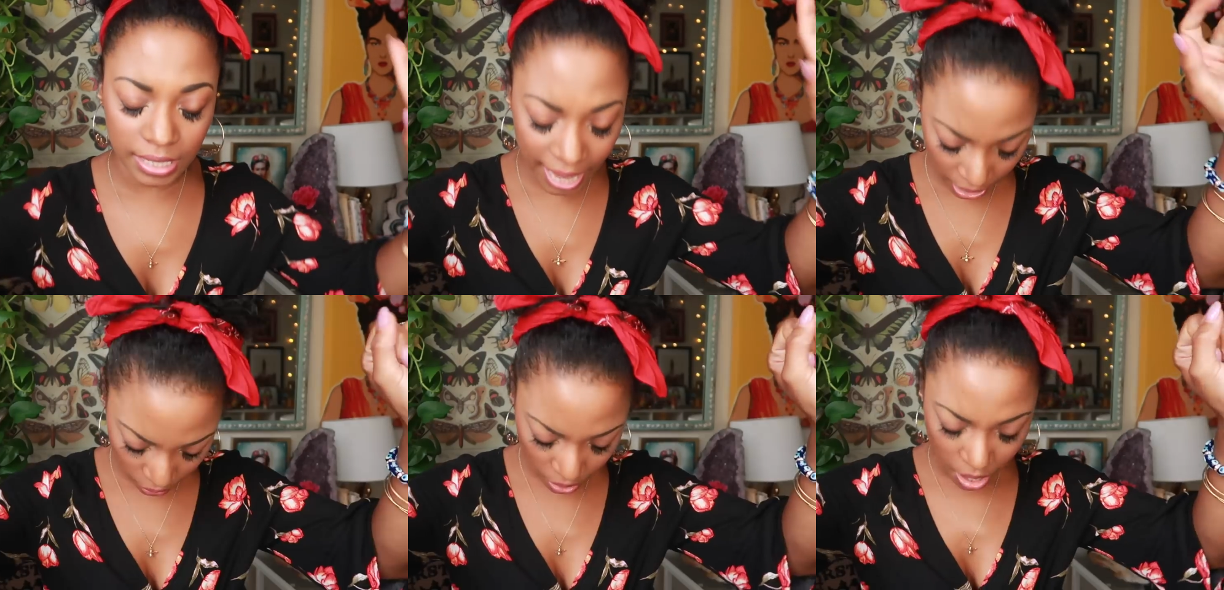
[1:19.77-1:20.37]

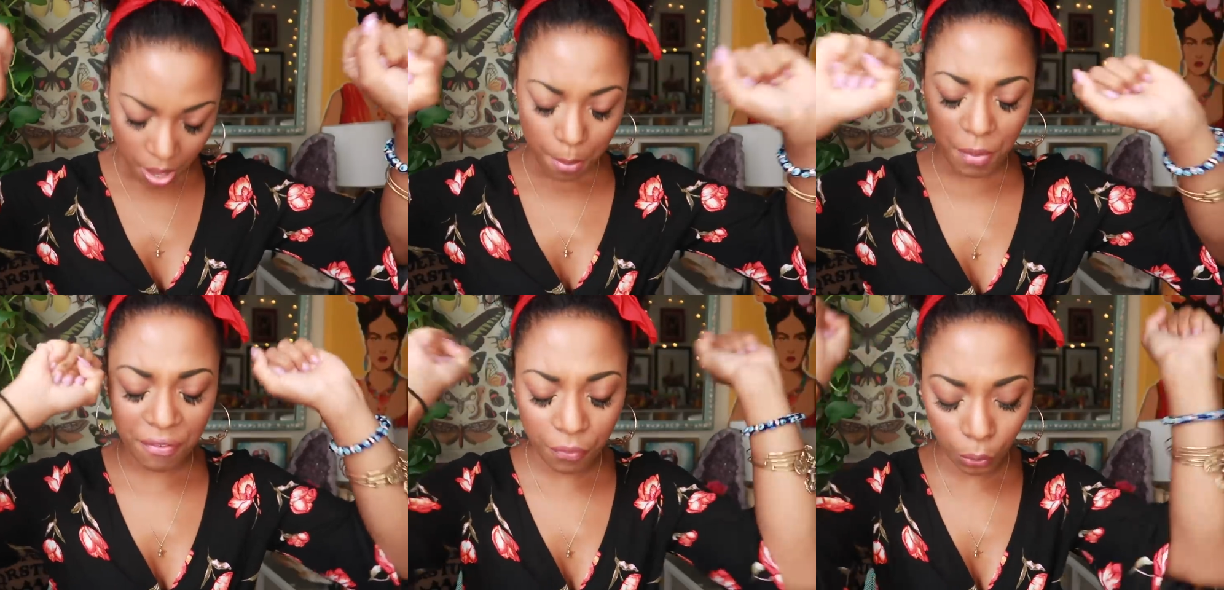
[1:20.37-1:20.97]
Speaker 1: Now,
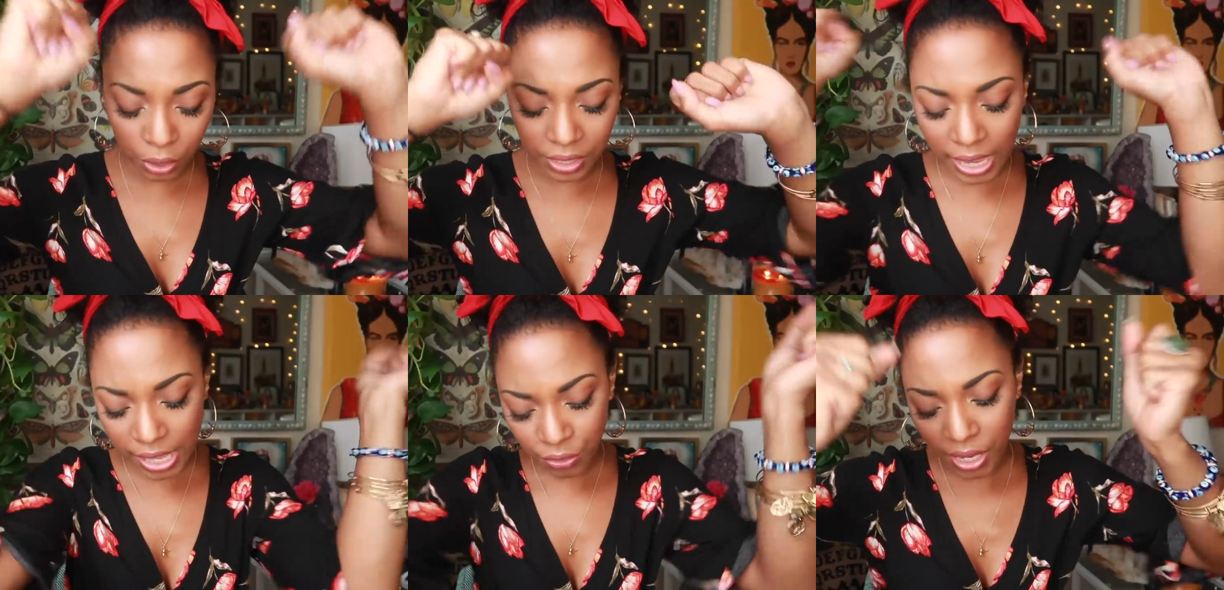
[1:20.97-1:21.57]
before the
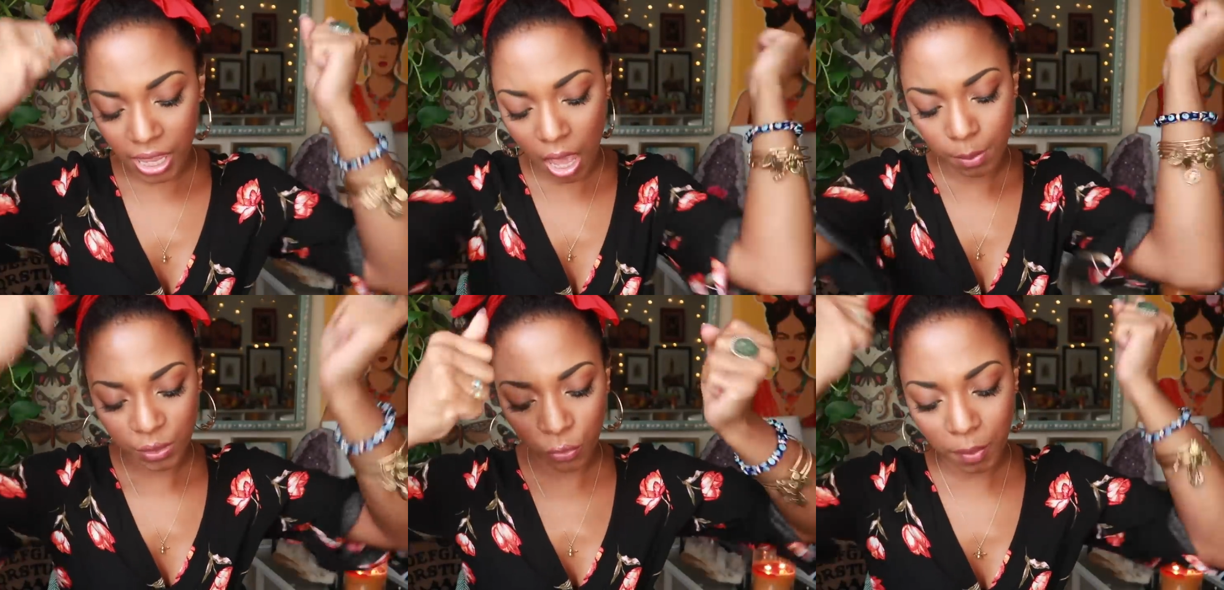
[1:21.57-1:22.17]
internet
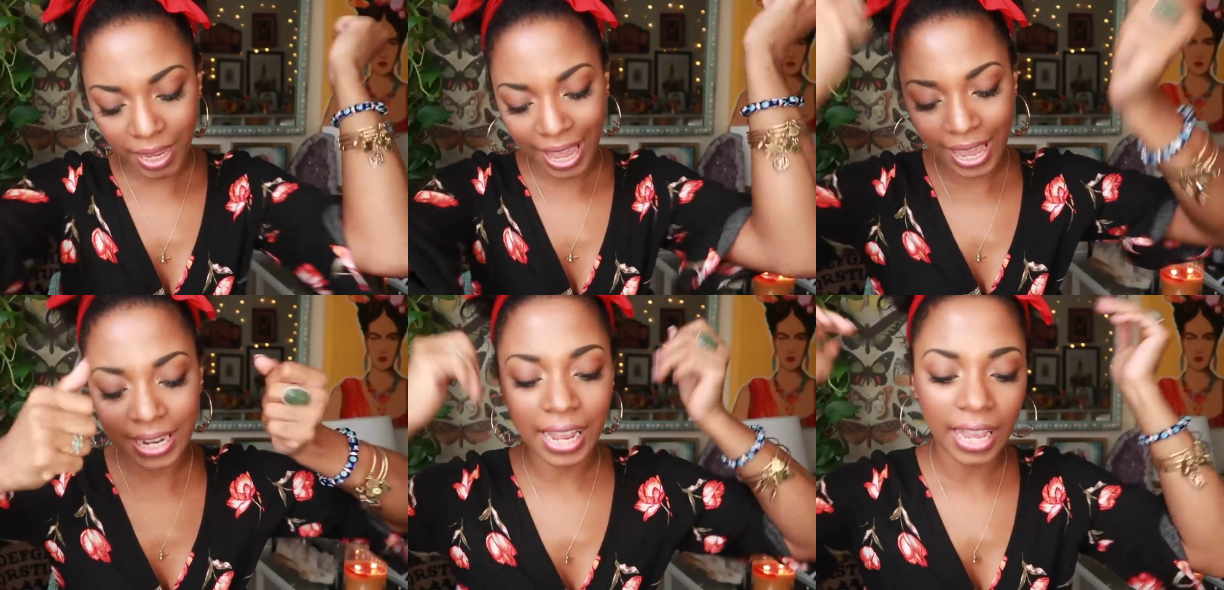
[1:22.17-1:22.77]
comes for my
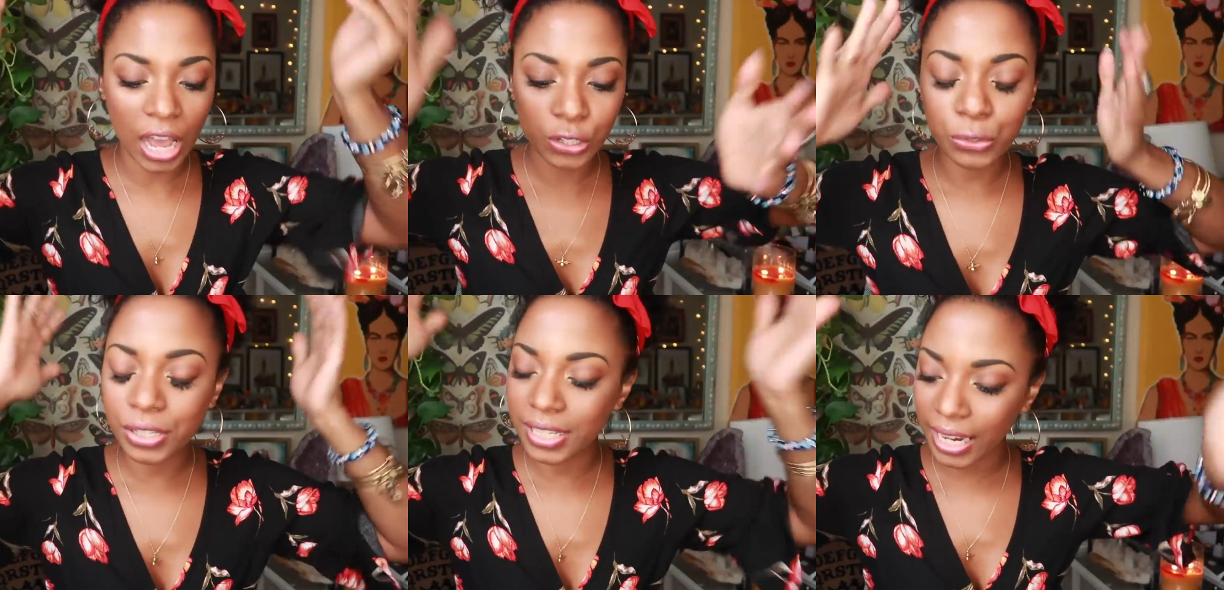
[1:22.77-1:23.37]
head, I
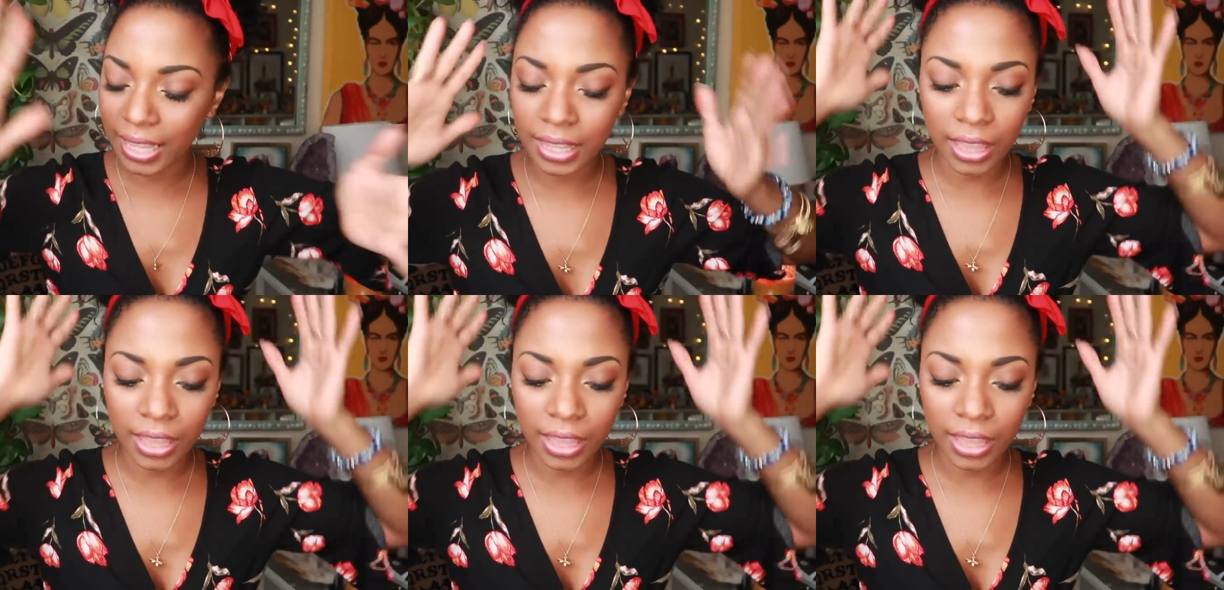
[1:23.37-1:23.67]
understand